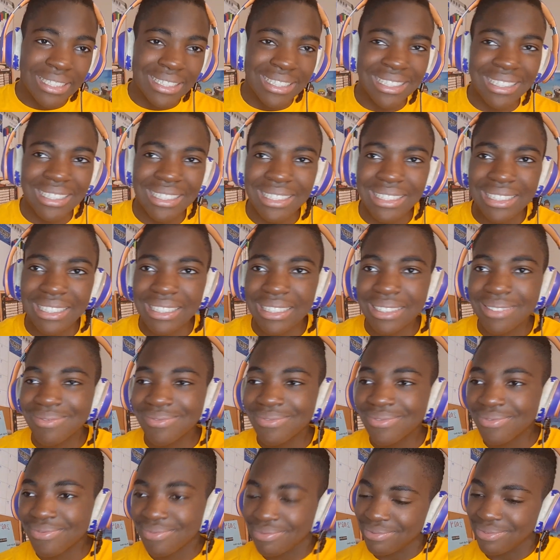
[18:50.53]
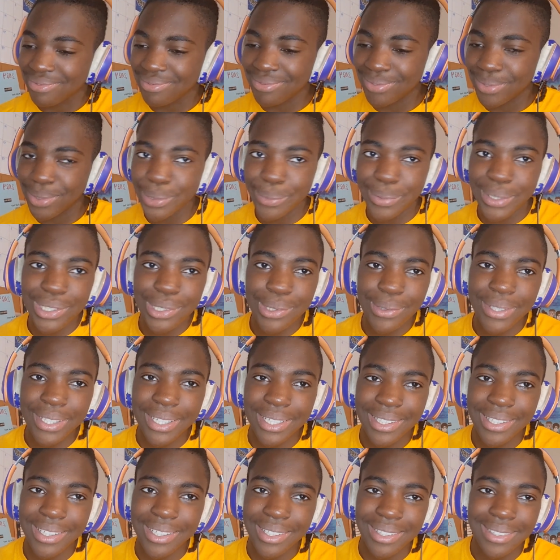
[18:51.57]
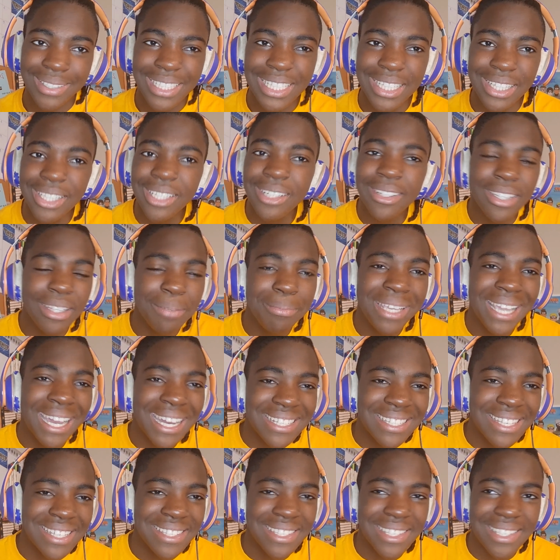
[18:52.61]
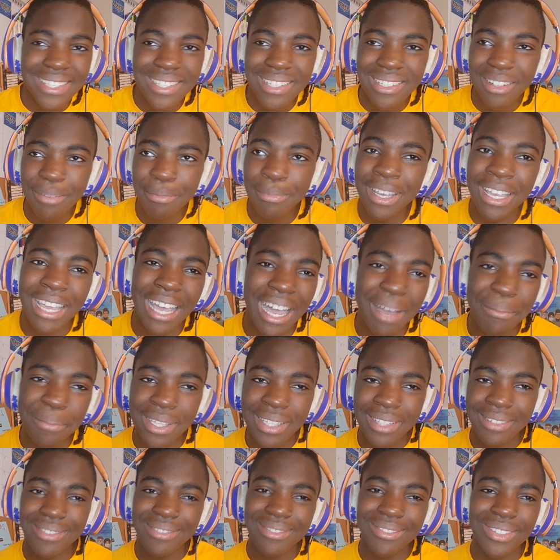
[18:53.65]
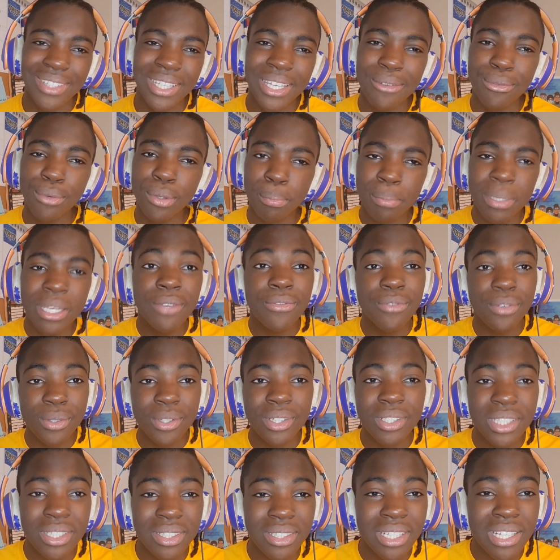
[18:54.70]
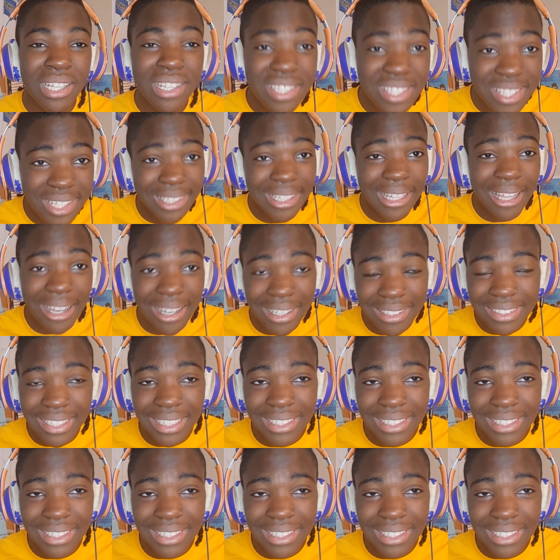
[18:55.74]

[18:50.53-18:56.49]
What are we doing here? It's literally Beyonce's sister. But, I mean, if we're being for real here, it's Solange.